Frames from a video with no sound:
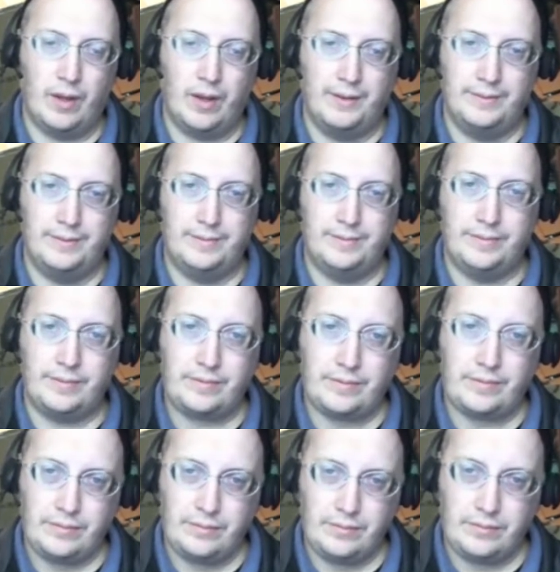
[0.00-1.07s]
Well, this was
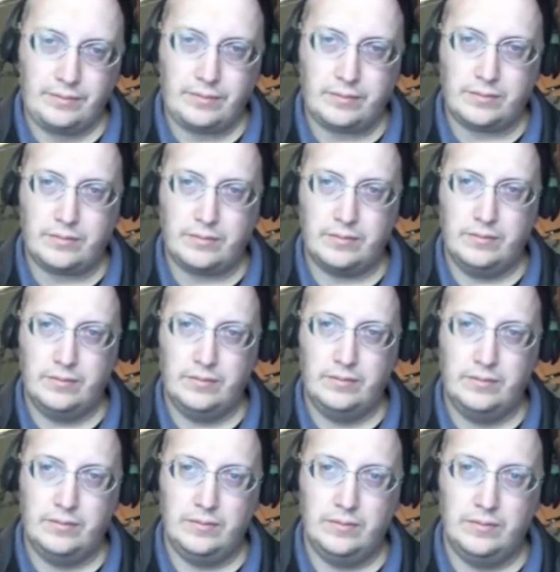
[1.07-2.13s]

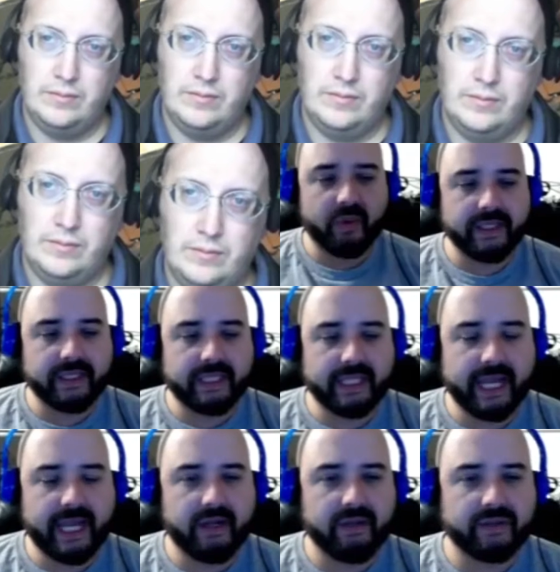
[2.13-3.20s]
seemingly a well-appointed
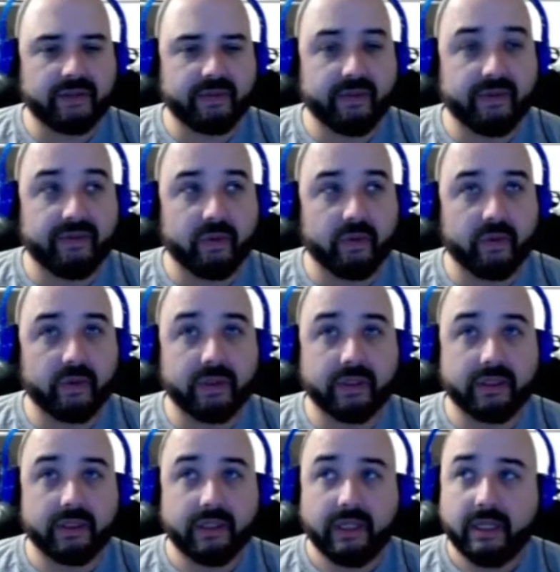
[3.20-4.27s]
house before
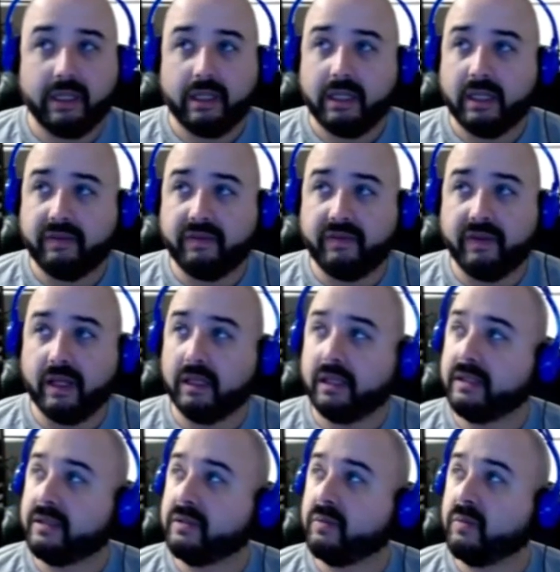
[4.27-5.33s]
it fell
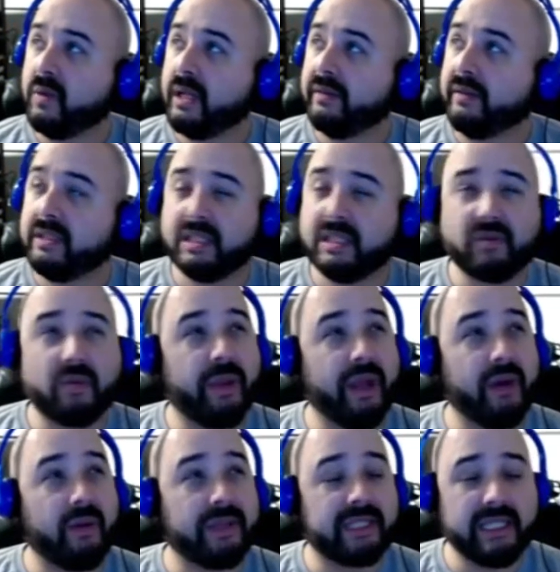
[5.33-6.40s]
into whatever disrepair
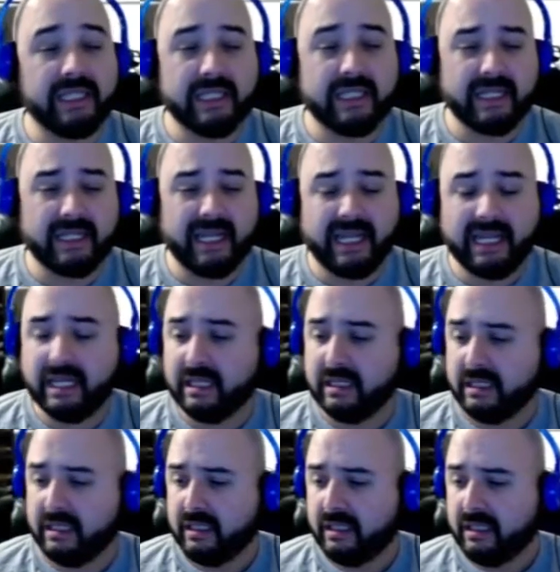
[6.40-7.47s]
we see today.
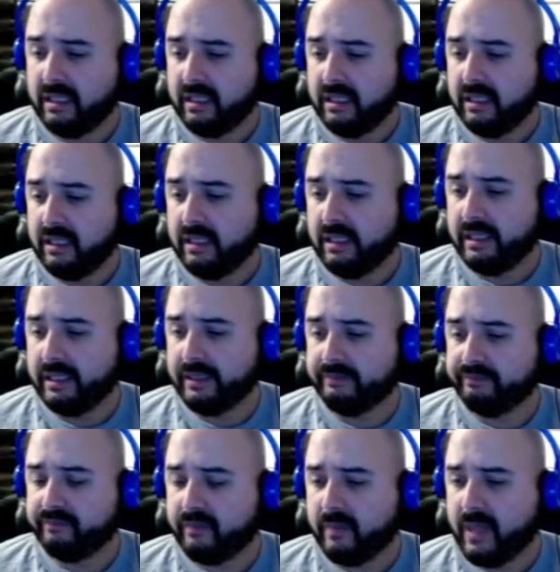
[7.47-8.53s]

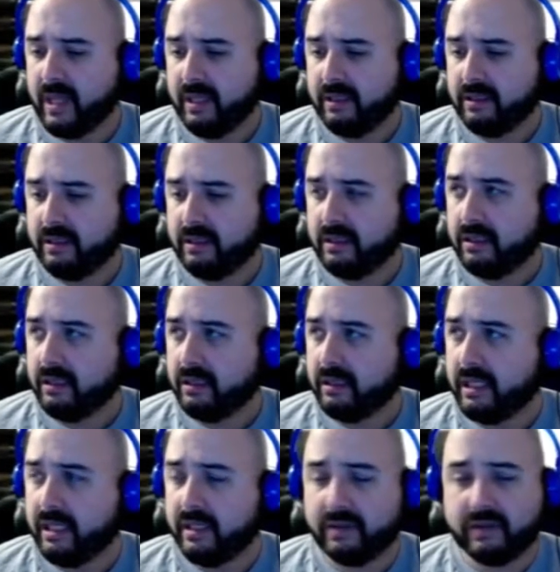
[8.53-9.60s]
Let
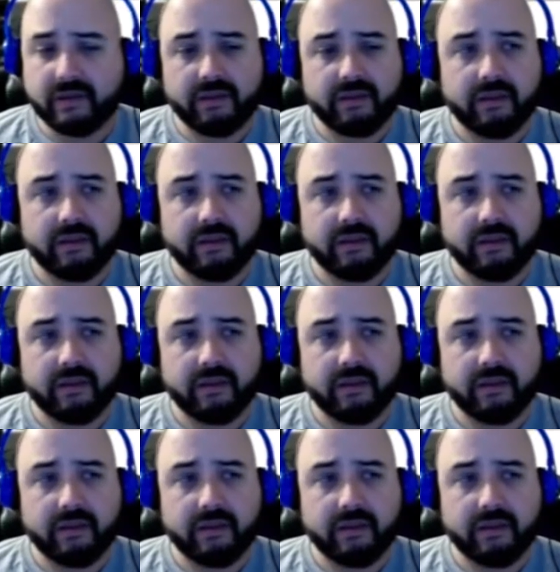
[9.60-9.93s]
us...